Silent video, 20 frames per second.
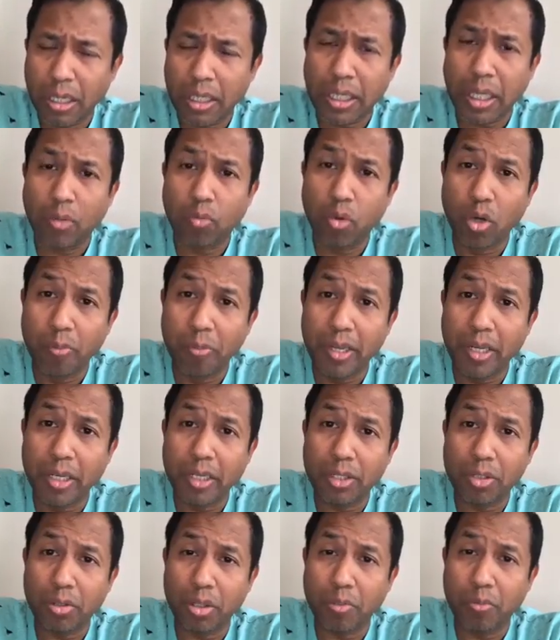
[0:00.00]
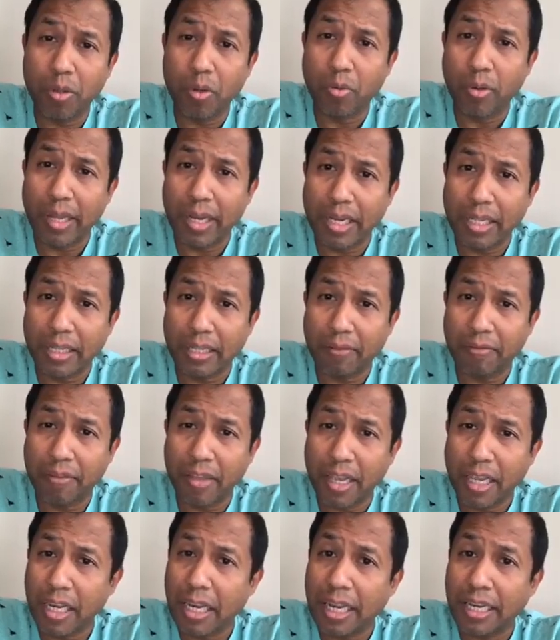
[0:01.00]
that women should be wearing the
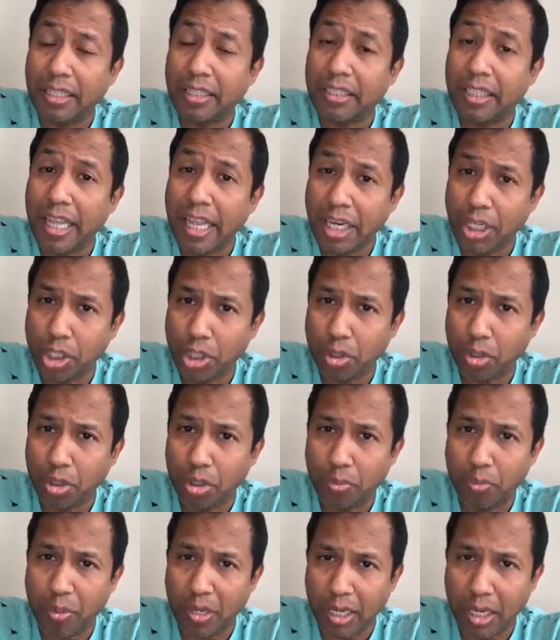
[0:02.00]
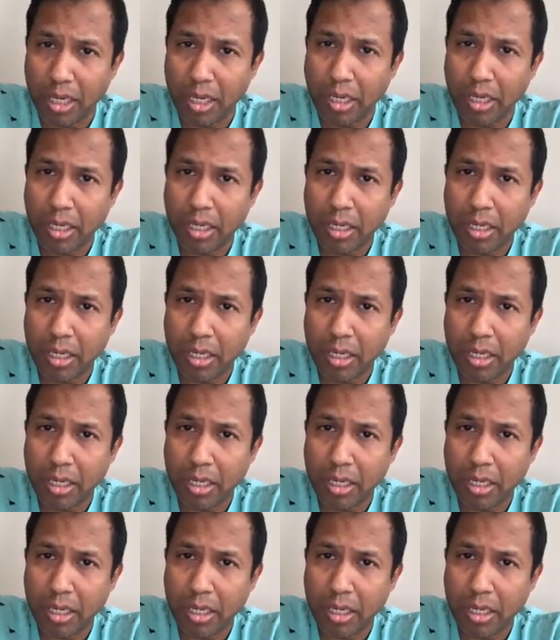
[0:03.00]
veil and they should be